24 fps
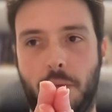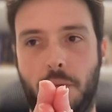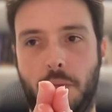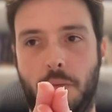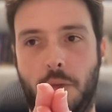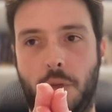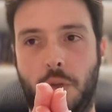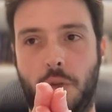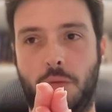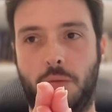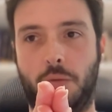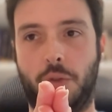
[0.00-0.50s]

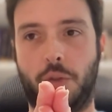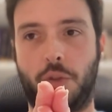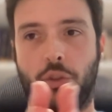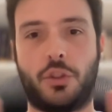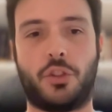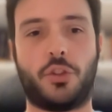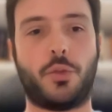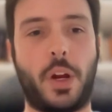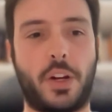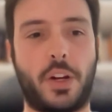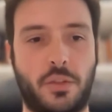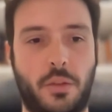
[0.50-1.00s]
you're
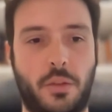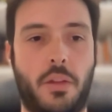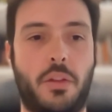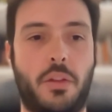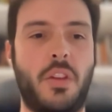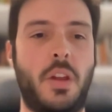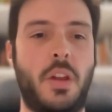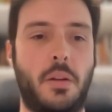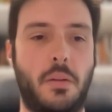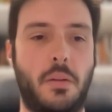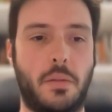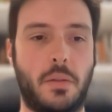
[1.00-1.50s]
stretched
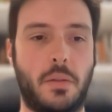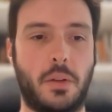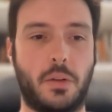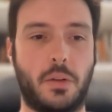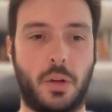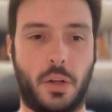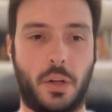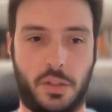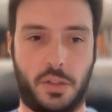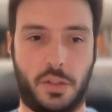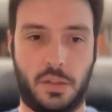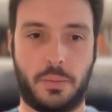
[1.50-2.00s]
thin
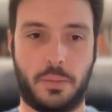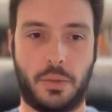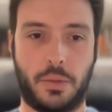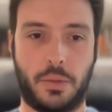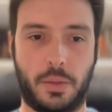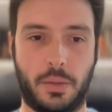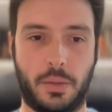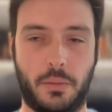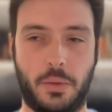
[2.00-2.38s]
across the board,